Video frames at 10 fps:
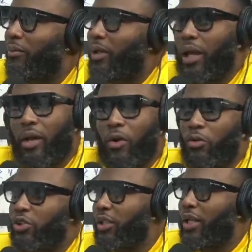And like,
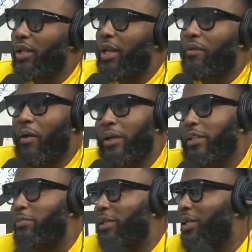oh shit, they laugh. All right,
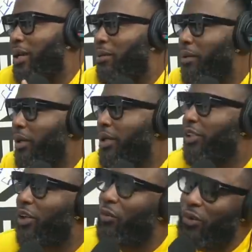that's my time.
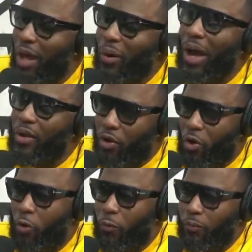So now I
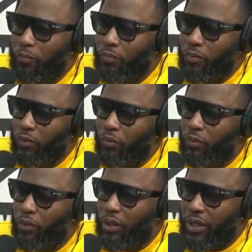know
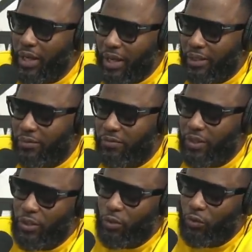the next
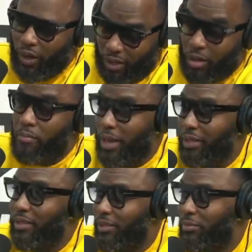venue when I come
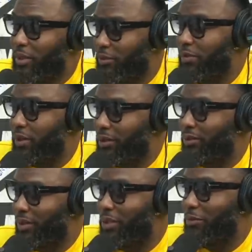back to this motherfucker
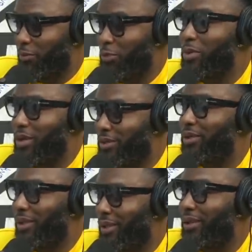here in a few months,
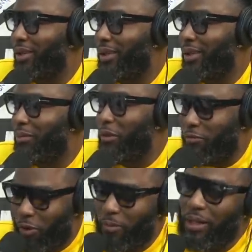mm.
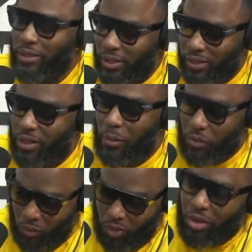before my 10 year, I'm
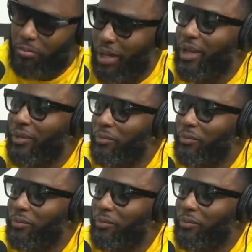gonna come back.